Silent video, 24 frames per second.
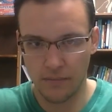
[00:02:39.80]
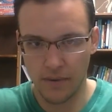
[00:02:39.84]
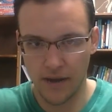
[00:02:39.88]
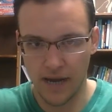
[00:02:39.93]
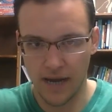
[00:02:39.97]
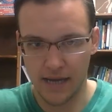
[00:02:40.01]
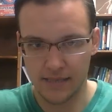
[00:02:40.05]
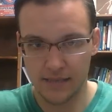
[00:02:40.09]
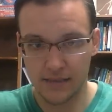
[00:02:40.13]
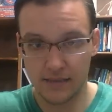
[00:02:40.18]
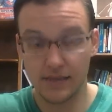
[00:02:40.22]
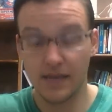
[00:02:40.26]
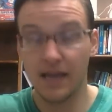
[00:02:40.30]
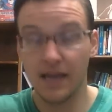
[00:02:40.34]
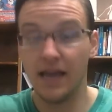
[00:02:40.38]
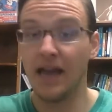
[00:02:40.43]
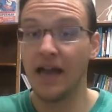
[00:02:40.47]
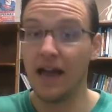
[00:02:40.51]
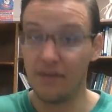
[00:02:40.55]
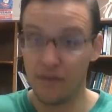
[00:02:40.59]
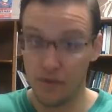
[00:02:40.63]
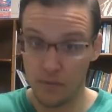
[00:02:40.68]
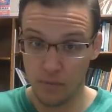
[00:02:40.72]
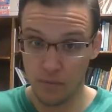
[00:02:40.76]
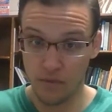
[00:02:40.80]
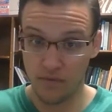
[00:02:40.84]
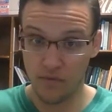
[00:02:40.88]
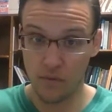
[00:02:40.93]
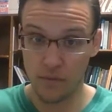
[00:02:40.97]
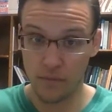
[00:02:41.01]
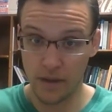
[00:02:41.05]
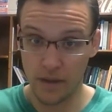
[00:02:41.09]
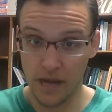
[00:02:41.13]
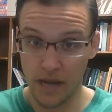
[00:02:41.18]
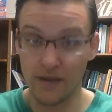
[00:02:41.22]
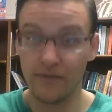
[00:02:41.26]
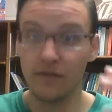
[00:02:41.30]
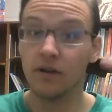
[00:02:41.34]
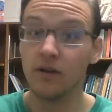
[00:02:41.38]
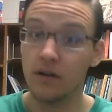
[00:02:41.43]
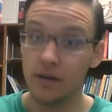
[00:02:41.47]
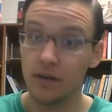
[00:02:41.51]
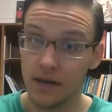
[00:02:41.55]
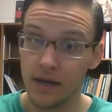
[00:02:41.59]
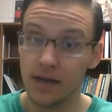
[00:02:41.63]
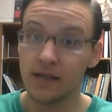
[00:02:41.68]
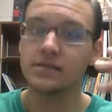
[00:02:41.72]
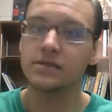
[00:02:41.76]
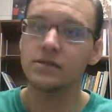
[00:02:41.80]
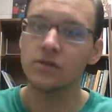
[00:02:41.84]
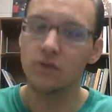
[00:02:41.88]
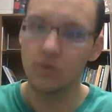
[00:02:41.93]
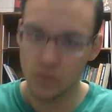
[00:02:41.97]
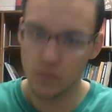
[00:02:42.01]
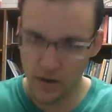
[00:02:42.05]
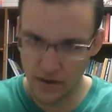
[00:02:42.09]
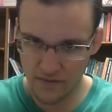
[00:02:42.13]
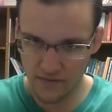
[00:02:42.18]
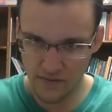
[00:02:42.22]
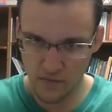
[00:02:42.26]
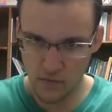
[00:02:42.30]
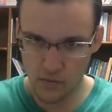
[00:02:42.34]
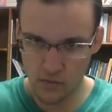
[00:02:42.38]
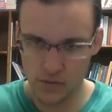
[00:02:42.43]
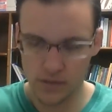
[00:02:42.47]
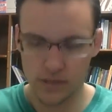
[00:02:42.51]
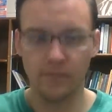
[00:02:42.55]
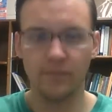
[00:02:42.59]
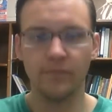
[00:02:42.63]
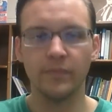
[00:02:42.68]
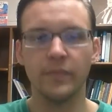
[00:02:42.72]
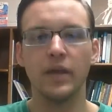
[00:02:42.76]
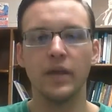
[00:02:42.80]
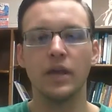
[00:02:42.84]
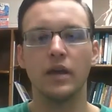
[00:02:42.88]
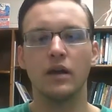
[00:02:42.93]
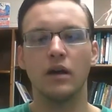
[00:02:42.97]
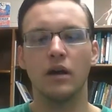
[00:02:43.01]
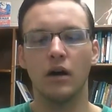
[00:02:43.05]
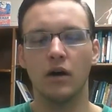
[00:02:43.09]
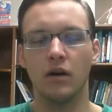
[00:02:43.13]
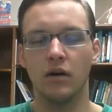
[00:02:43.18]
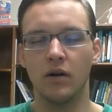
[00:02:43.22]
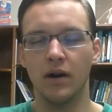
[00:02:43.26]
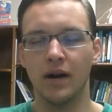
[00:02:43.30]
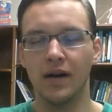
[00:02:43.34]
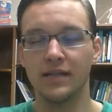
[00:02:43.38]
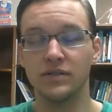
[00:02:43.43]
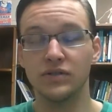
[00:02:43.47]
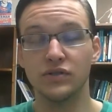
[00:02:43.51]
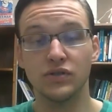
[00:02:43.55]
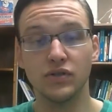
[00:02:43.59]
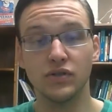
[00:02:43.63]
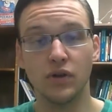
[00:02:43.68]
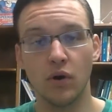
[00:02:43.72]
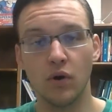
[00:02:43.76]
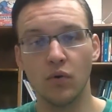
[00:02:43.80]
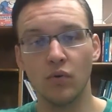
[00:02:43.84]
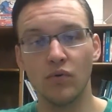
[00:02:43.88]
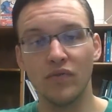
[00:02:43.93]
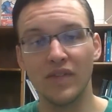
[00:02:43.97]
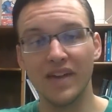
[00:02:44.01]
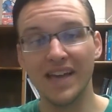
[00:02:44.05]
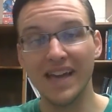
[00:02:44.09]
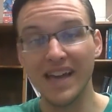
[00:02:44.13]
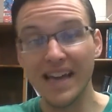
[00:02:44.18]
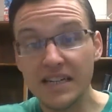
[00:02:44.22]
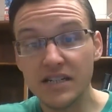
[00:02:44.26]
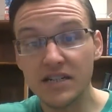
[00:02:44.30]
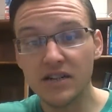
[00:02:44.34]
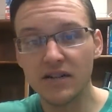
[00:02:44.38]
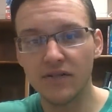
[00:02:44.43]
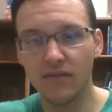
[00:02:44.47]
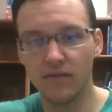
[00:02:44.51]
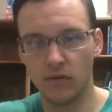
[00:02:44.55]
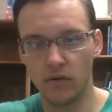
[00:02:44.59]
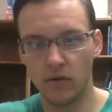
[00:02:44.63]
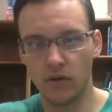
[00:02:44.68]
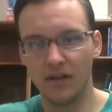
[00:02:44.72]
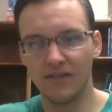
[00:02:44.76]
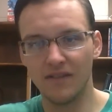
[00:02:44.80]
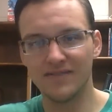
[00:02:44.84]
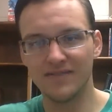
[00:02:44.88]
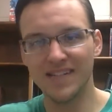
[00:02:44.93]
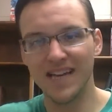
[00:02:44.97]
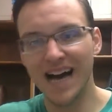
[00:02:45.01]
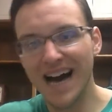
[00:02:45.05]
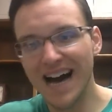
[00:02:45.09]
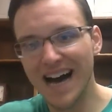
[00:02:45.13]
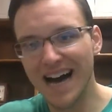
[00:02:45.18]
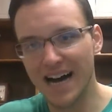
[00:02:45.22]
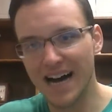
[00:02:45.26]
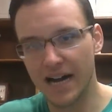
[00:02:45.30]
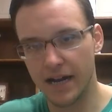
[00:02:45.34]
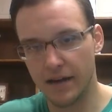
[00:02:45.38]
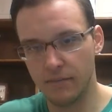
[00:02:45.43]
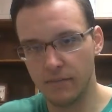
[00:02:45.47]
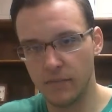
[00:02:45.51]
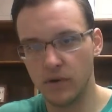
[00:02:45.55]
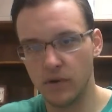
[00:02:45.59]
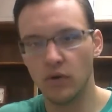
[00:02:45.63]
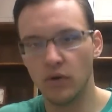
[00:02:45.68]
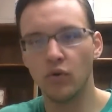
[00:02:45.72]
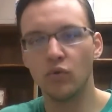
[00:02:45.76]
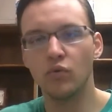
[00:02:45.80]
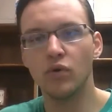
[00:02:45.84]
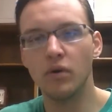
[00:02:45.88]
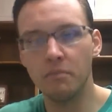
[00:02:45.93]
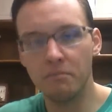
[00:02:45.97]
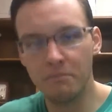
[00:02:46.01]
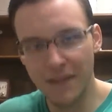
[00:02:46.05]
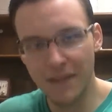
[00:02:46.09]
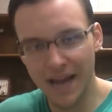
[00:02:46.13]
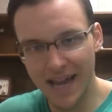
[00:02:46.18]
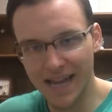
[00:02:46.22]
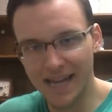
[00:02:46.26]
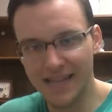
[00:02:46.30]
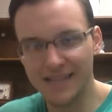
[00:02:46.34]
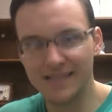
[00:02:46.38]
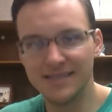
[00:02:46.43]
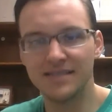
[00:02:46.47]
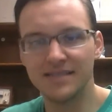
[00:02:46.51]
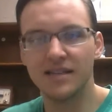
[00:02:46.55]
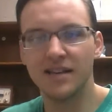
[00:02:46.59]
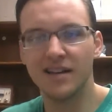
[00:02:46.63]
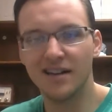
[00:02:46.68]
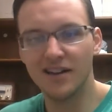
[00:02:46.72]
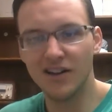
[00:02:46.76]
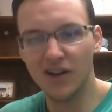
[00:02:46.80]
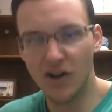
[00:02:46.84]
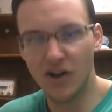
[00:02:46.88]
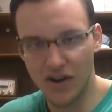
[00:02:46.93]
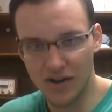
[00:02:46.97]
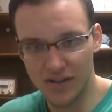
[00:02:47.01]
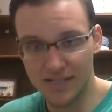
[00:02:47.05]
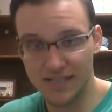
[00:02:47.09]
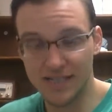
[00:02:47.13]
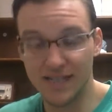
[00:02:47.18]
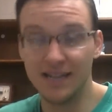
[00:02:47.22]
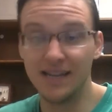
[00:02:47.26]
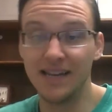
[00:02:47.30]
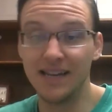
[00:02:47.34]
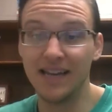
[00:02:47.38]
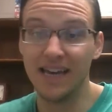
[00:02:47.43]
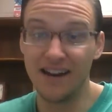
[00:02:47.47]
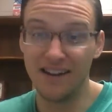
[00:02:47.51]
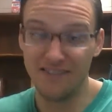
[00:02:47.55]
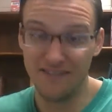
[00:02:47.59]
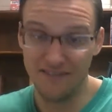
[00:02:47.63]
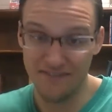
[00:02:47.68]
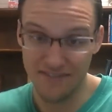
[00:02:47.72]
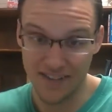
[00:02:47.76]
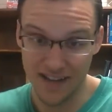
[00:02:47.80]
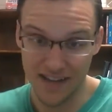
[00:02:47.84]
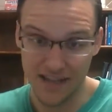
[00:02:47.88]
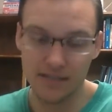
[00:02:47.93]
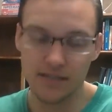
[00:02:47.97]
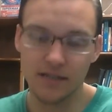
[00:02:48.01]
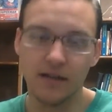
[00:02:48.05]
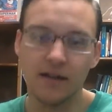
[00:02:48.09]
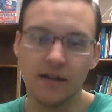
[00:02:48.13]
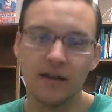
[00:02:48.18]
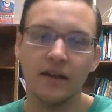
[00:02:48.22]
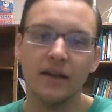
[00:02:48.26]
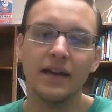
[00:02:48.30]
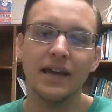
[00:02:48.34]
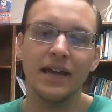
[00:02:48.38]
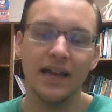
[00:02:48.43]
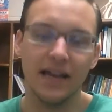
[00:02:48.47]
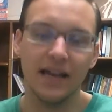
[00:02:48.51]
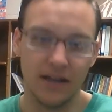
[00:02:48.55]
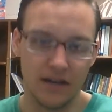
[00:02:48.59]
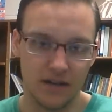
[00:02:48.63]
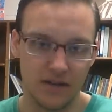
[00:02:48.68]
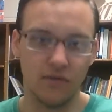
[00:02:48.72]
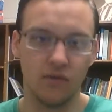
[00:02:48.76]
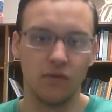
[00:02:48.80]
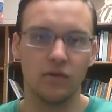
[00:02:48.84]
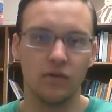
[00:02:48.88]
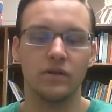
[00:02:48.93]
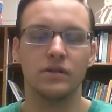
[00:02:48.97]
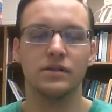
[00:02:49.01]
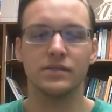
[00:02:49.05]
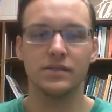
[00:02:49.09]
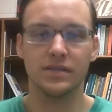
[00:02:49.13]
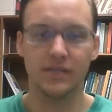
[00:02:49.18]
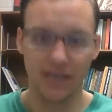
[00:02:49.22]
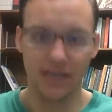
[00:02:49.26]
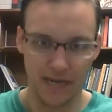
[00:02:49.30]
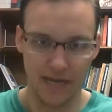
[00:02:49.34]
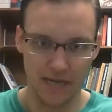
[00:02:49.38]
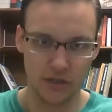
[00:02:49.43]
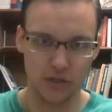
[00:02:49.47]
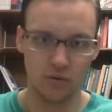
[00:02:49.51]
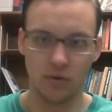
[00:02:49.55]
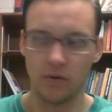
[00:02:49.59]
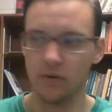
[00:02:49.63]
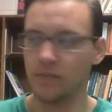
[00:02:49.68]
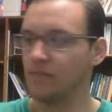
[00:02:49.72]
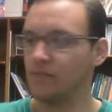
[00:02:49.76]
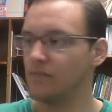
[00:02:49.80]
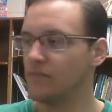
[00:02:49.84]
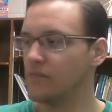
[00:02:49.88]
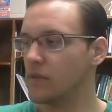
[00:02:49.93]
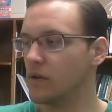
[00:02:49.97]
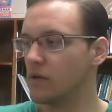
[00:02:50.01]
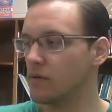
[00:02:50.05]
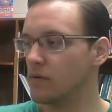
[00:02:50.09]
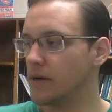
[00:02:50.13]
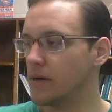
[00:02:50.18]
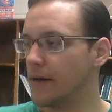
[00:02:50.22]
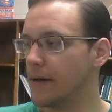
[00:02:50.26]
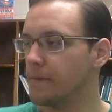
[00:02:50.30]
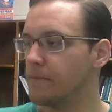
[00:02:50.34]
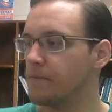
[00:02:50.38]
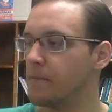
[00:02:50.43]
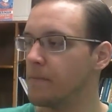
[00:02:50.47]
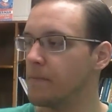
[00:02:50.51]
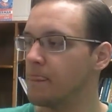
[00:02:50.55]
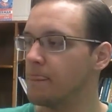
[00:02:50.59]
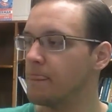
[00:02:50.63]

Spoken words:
passes, have they performed the behavior? Yes, reinforce them. Alright, so the interval of time remains constant in a fixed interval schedule. Okay.